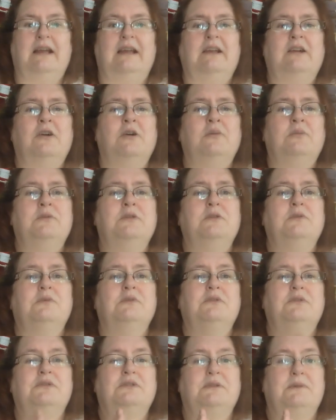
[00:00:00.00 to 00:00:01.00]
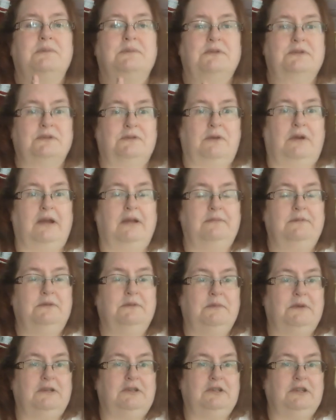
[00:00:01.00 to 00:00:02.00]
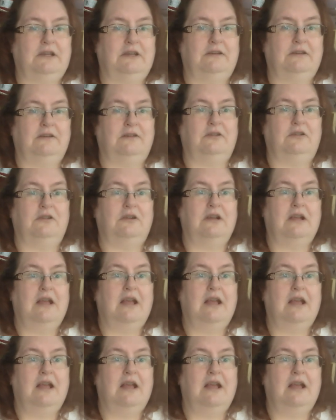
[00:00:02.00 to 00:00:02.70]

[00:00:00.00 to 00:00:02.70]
I hope you will subscribe to my channel,